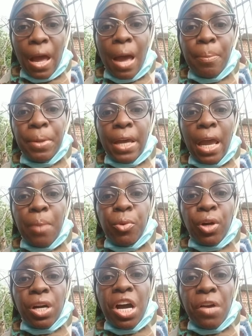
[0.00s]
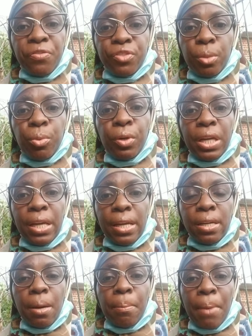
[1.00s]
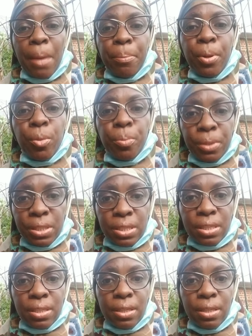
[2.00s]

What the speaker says: I became more comfortable in my purpose.